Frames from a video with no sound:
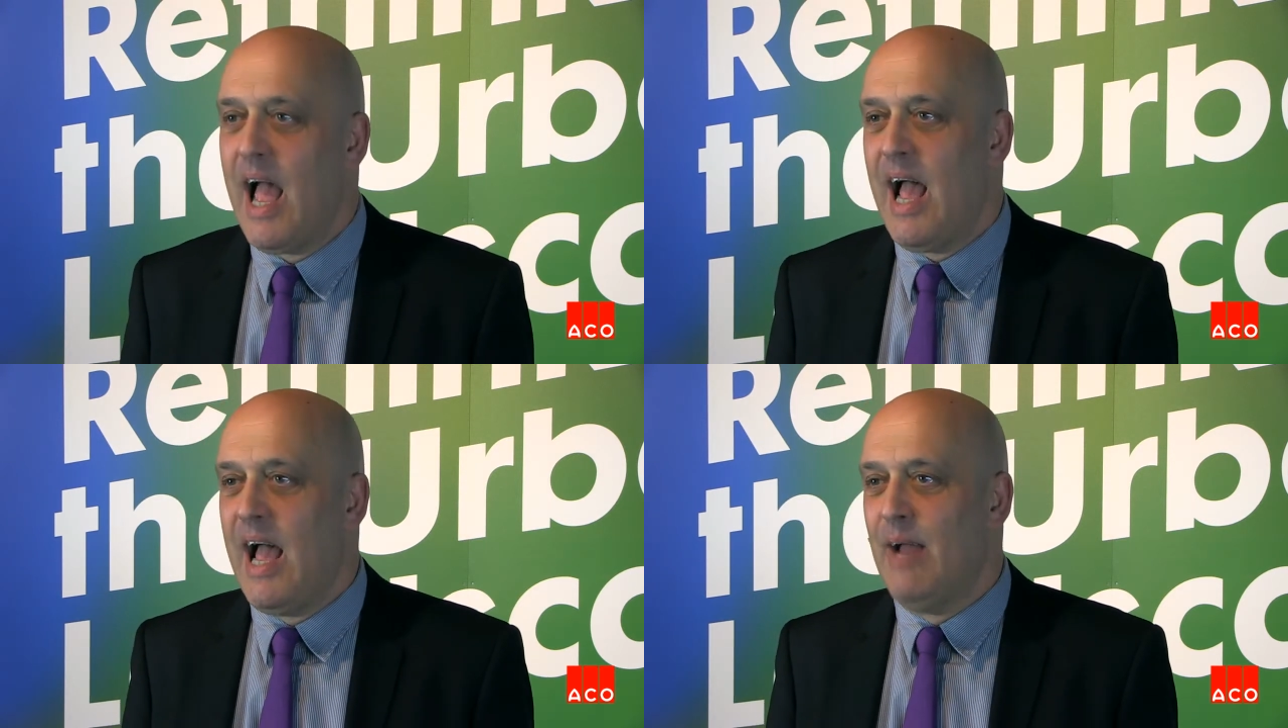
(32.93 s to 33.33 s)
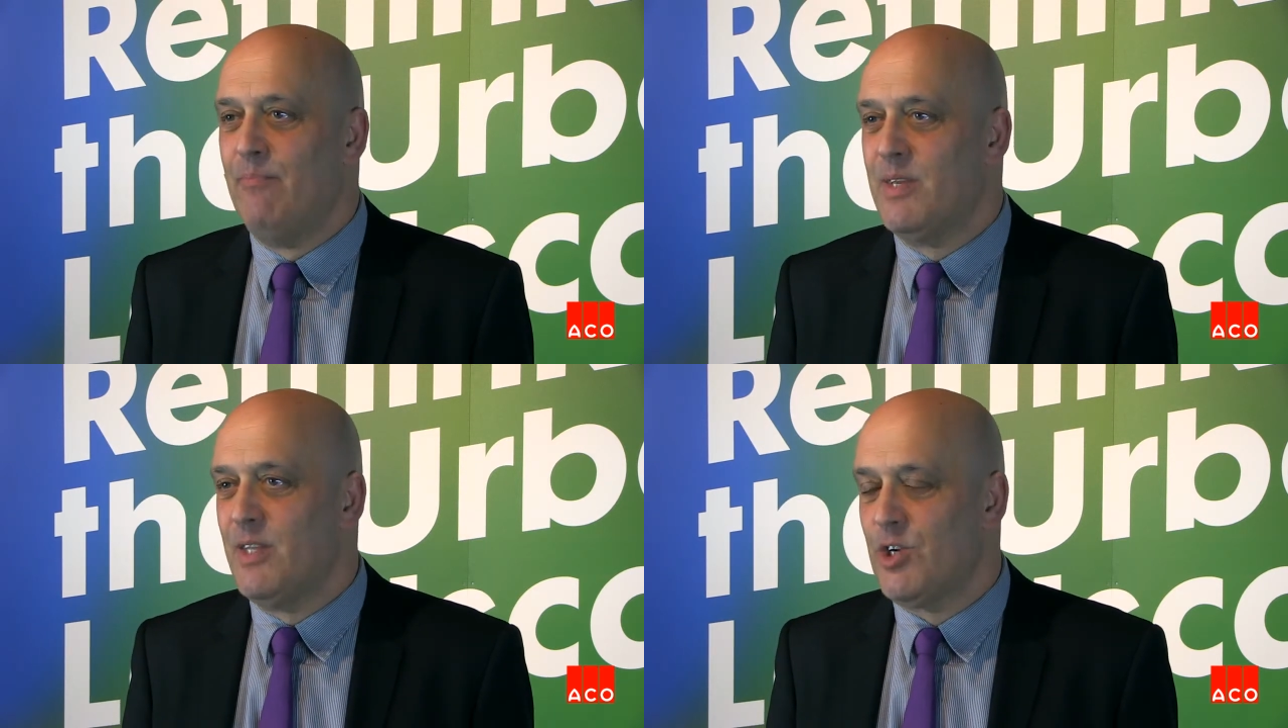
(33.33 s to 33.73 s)

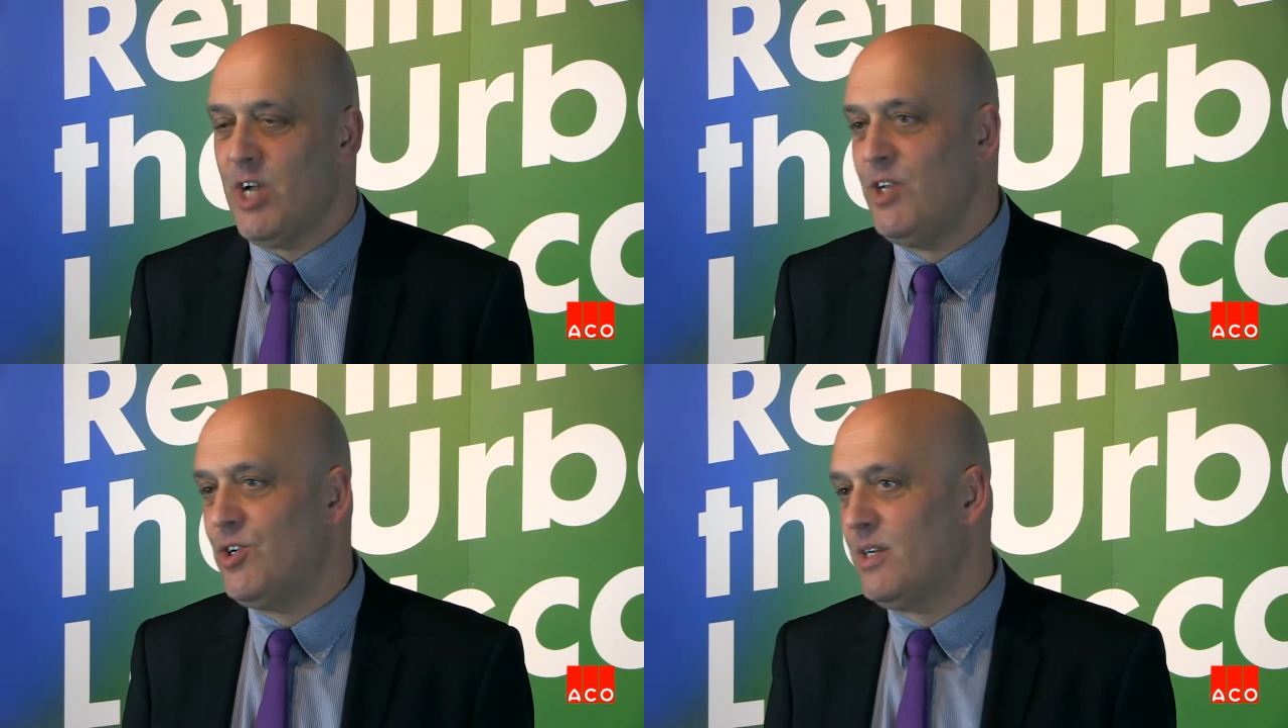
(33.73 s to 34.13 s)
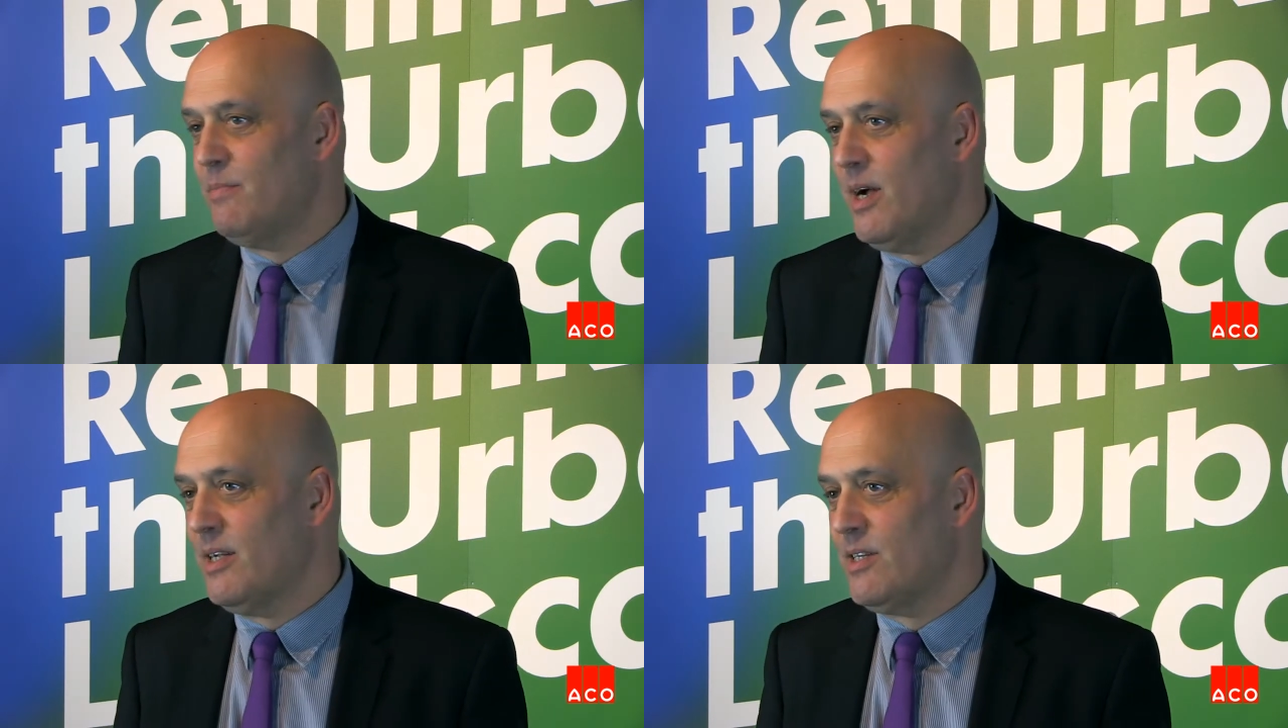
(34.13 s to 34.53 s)
and the changing
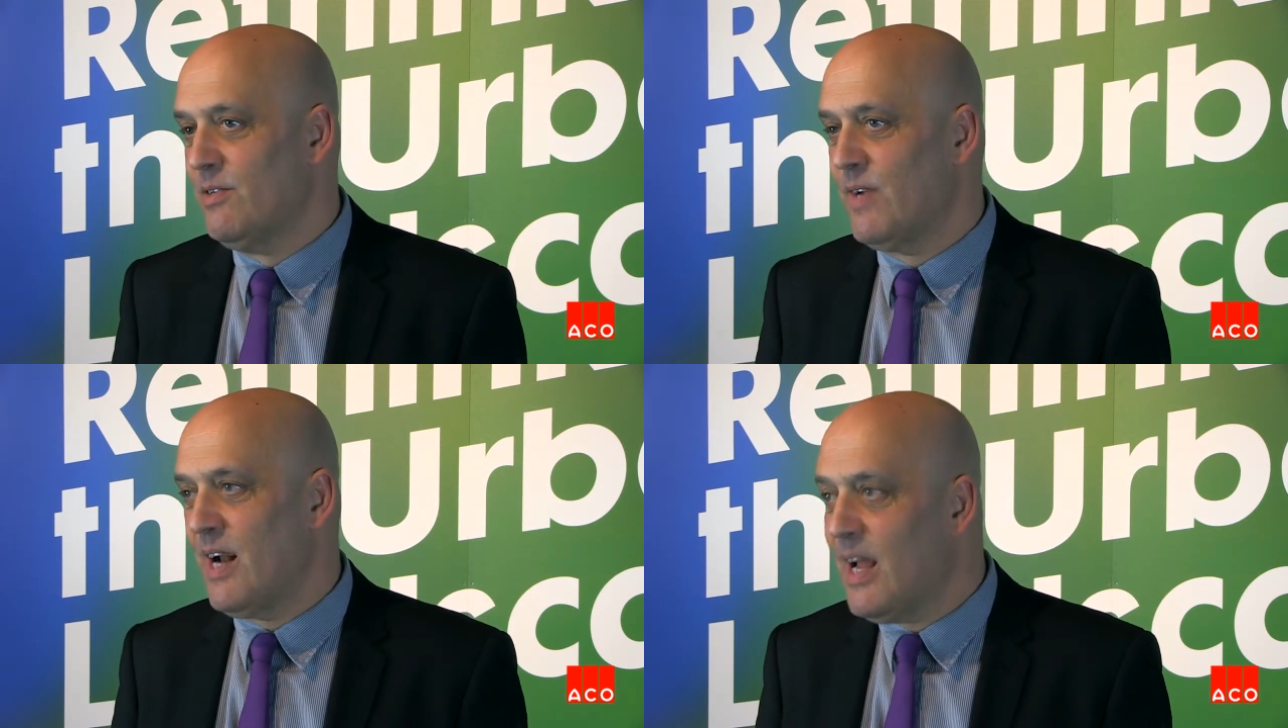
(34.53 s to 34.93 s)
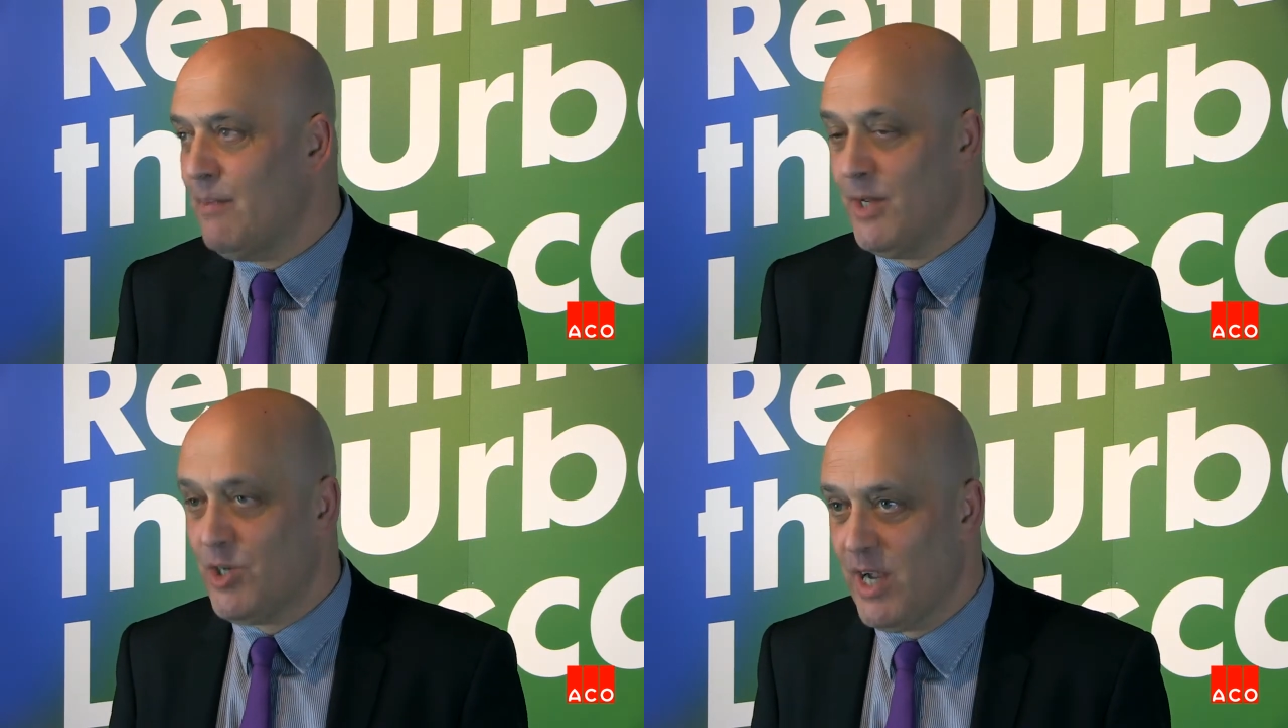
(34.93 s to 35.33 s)
demands of
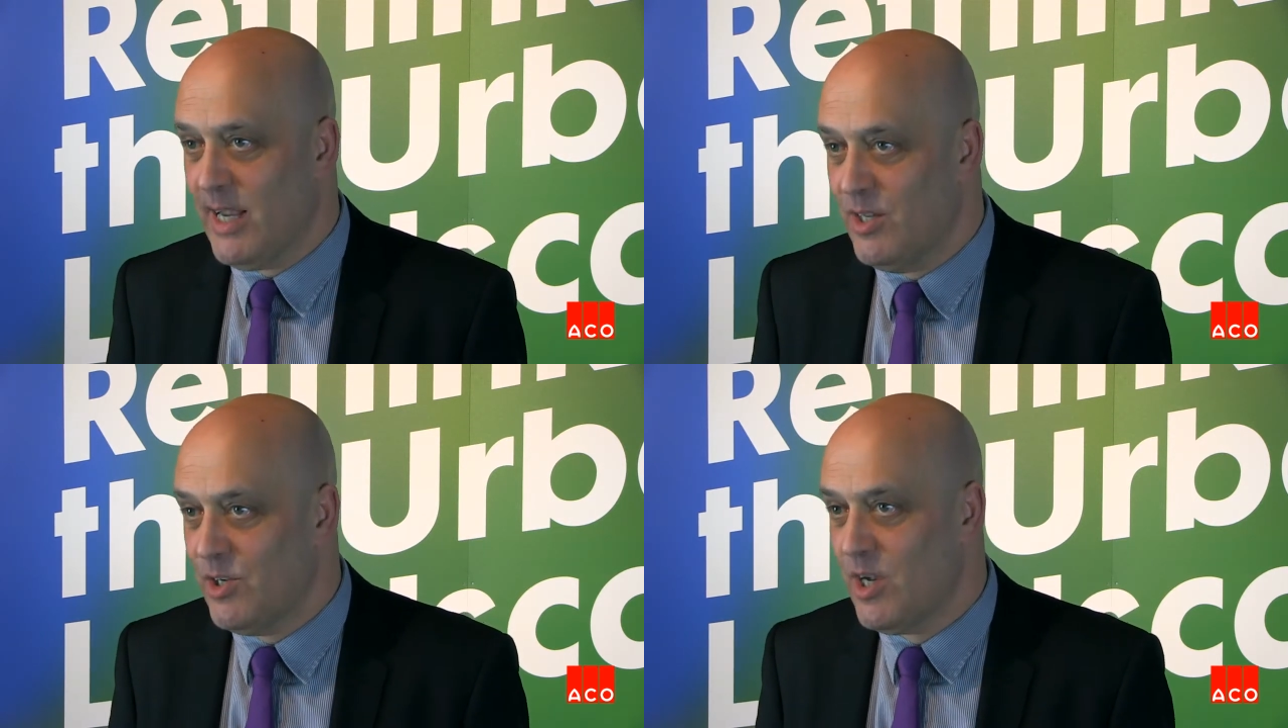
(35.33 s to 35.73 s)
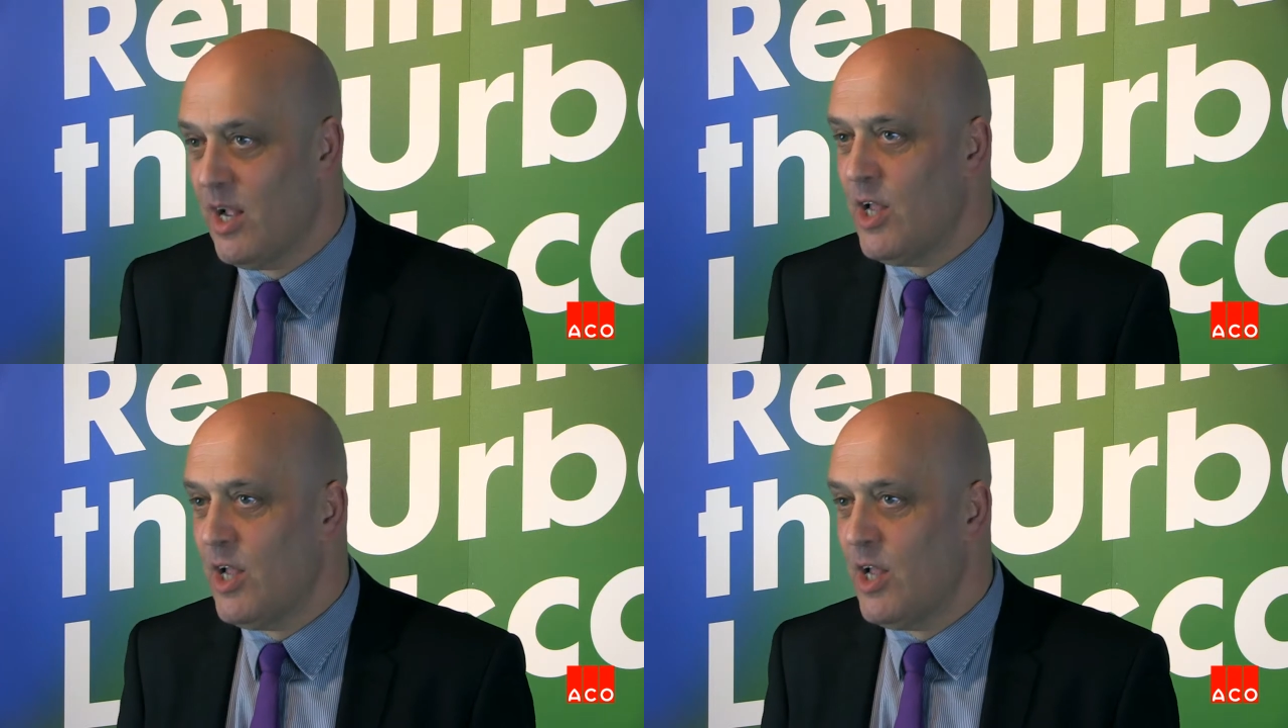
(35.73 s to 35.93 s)
climate change